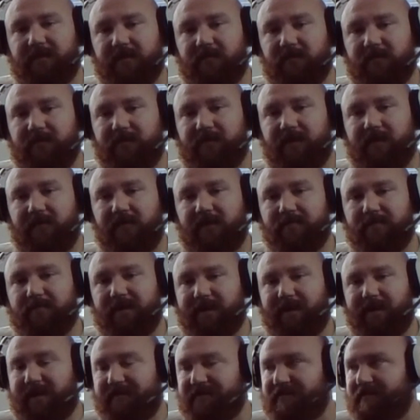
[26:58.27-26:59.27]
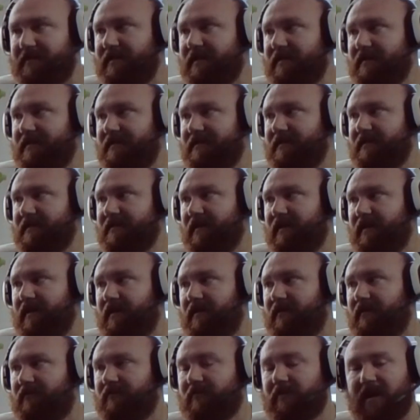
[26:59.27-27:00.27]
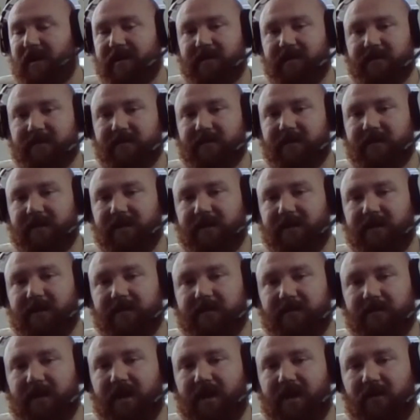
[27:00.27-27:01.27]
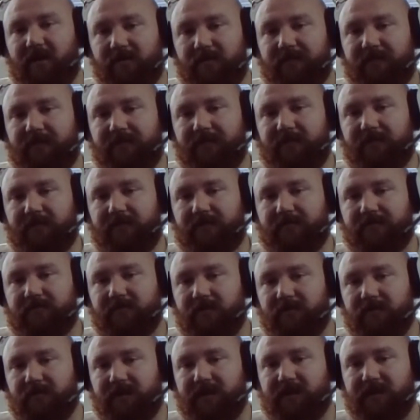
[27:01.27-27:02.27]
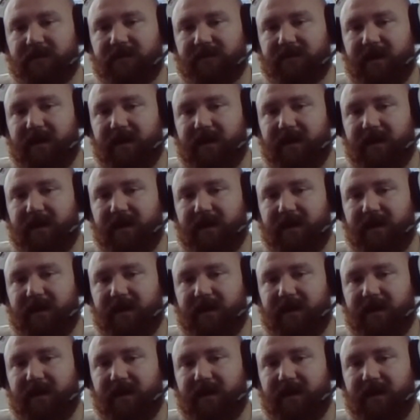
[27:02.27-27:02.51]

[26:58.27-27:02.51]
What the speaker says: They were very pleasant, friendly, helpful throughout the